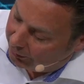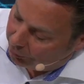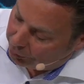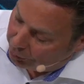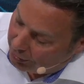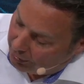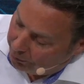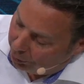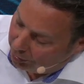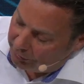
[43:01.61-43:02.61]
want to
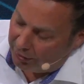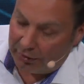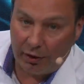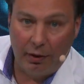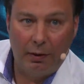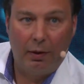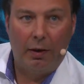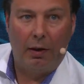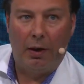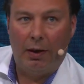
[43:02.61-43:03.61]
import data.
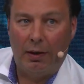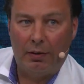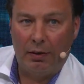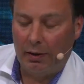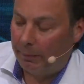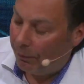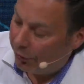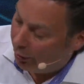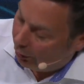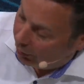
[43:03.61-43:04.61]
And
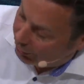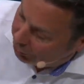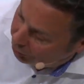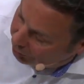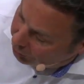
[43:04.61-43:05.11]
now I choose the